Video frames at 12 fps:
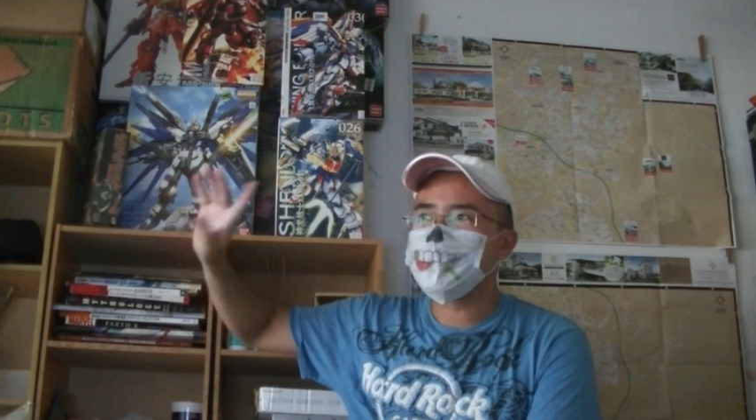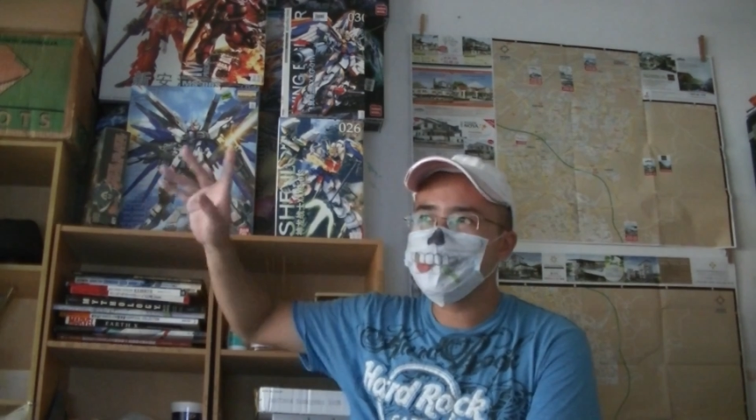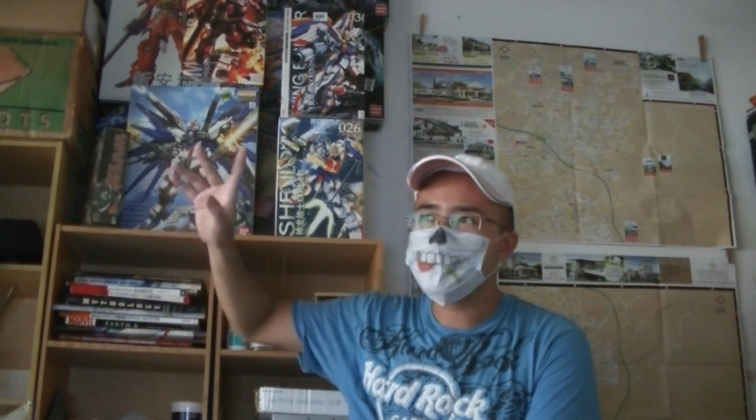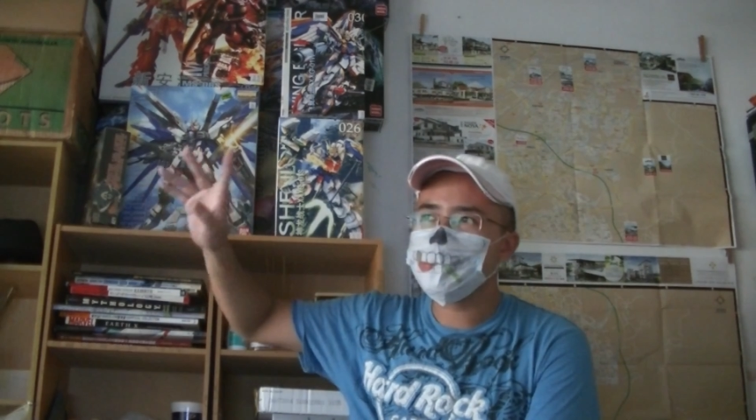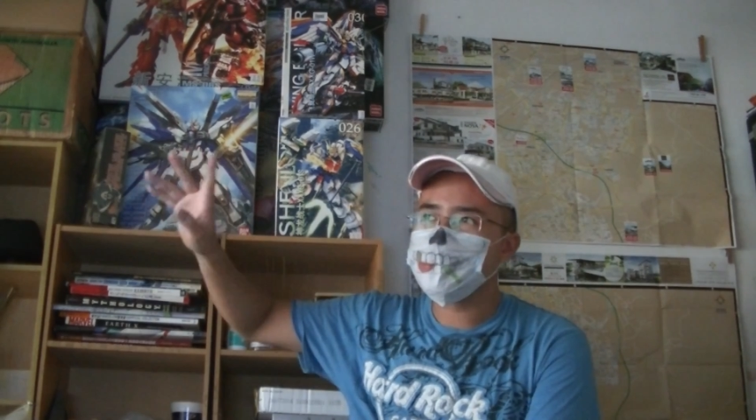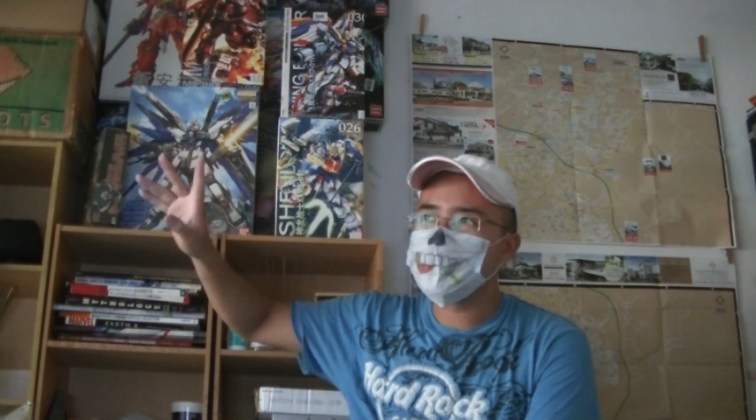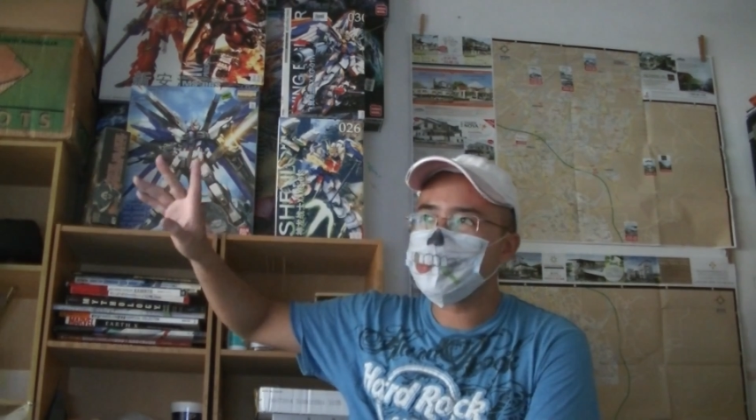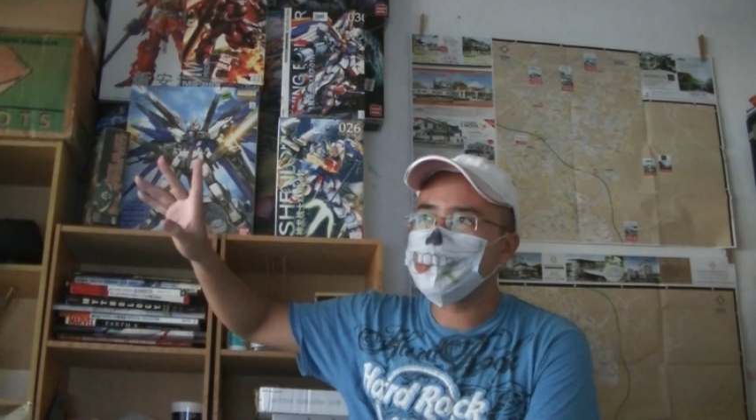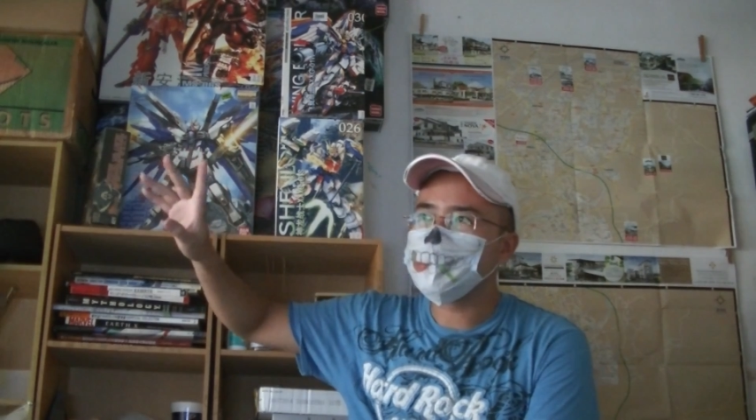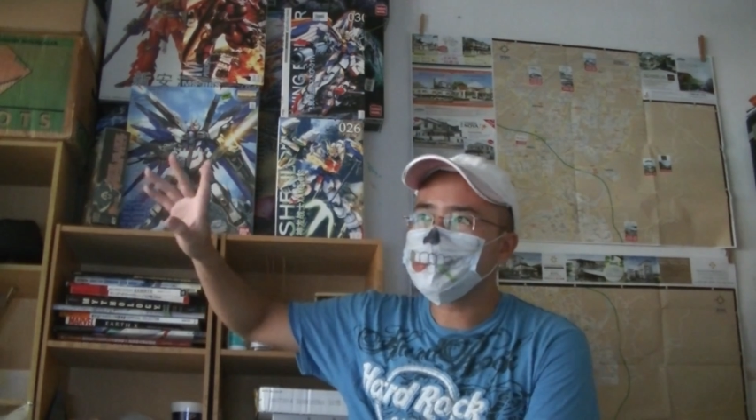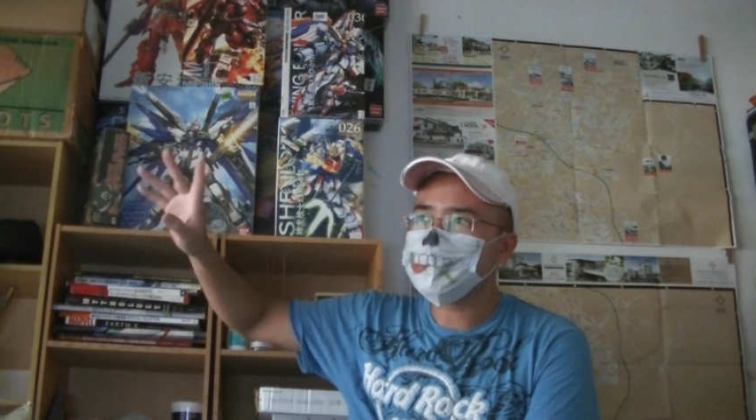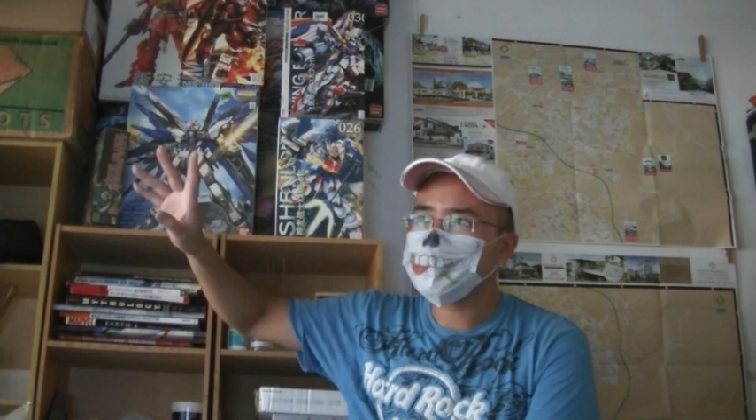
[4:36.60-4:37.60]
used to be
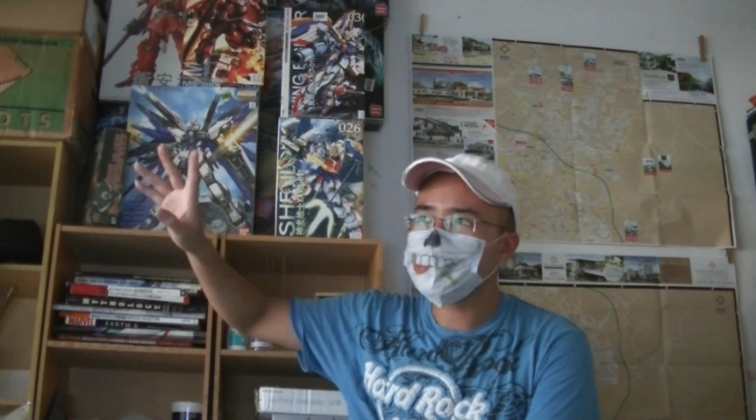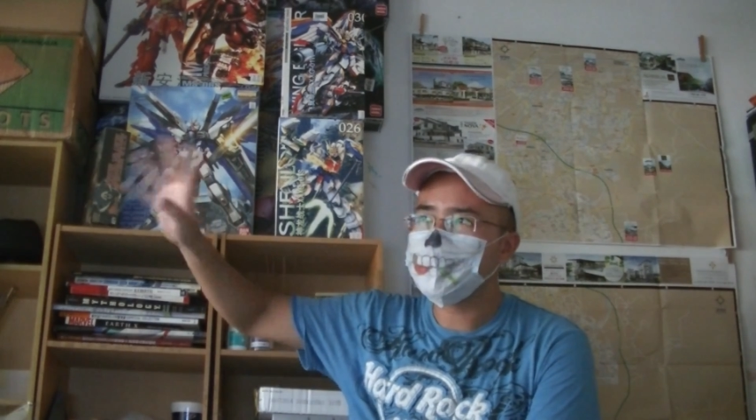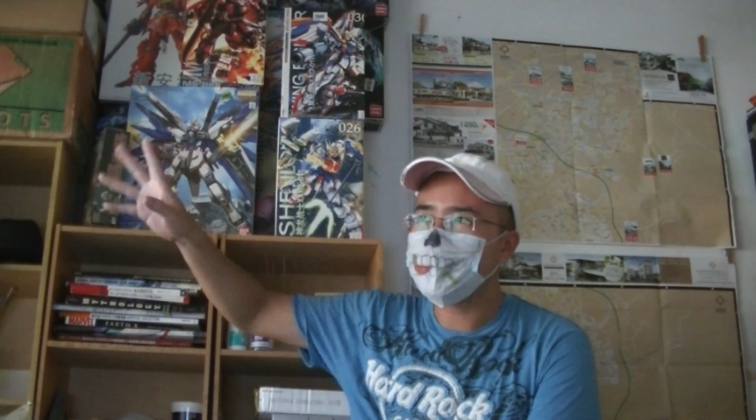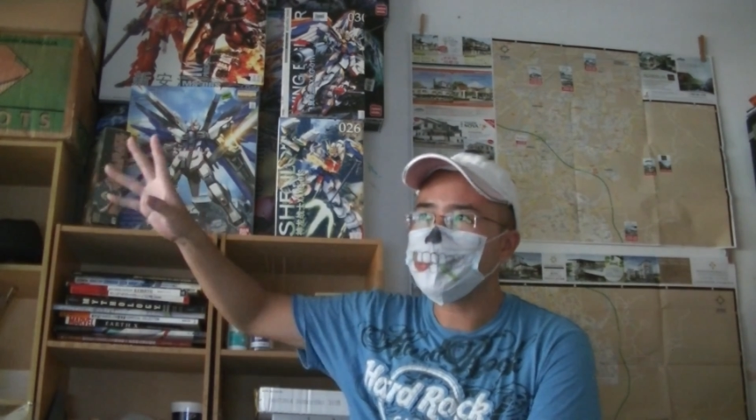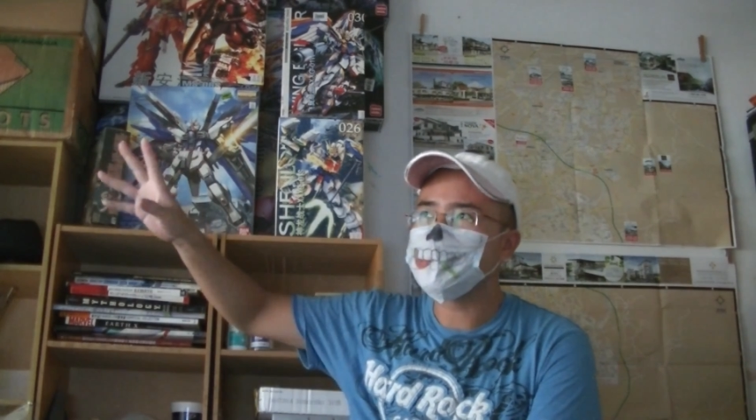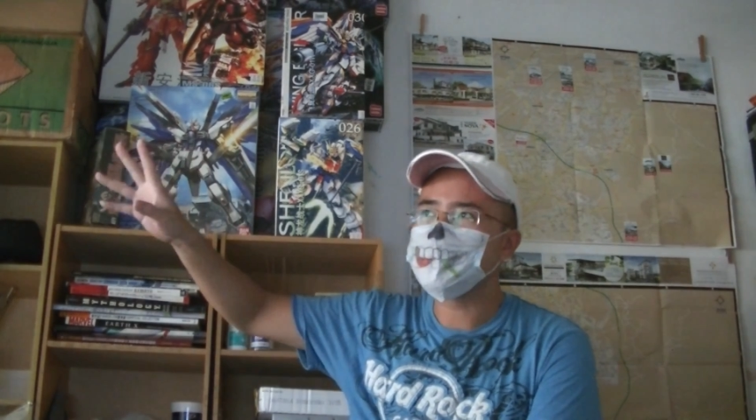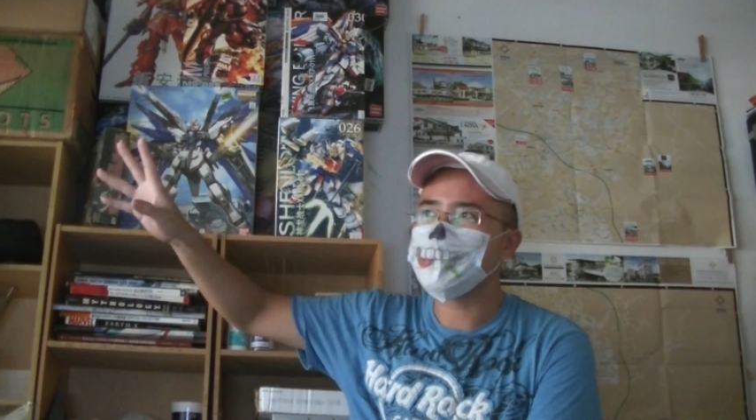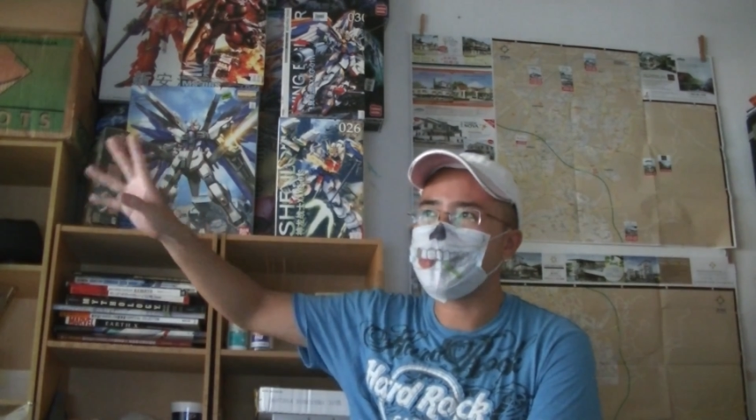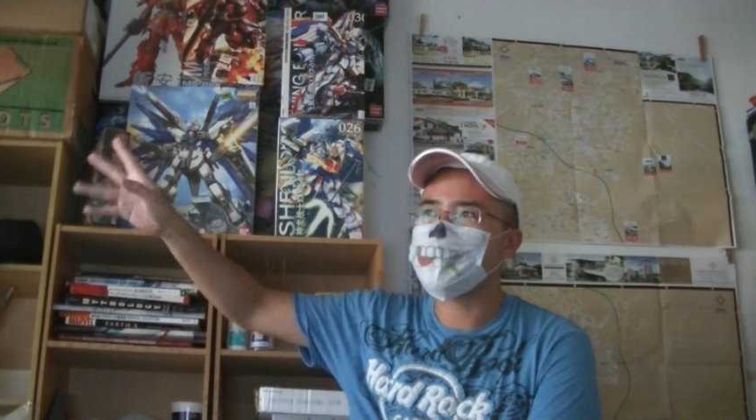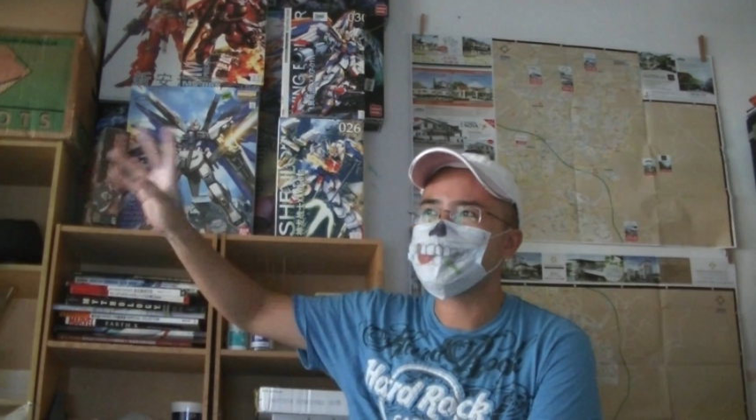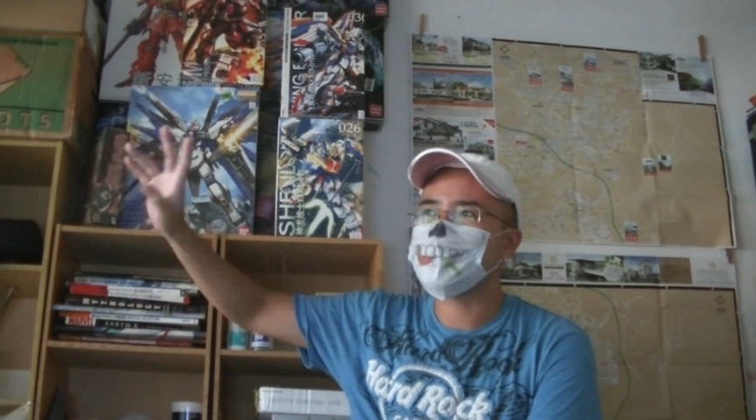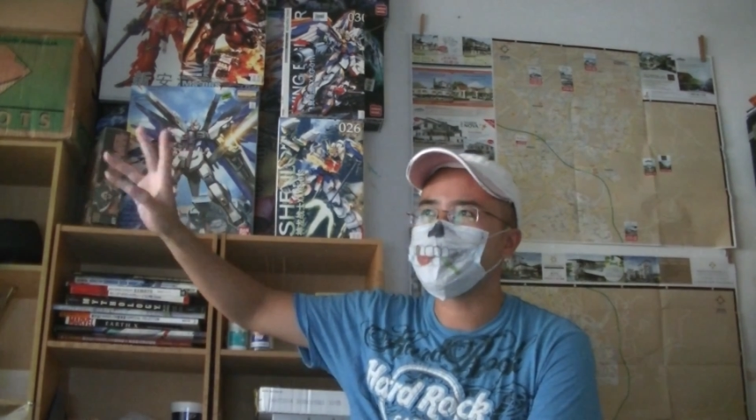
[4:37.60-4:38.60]
friends
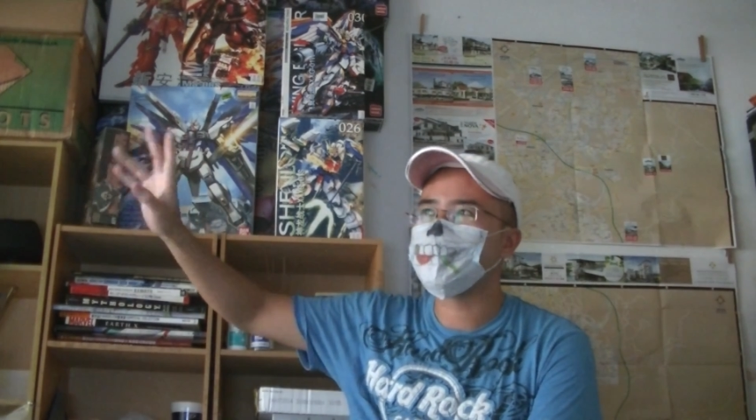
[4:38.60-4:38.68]
last time,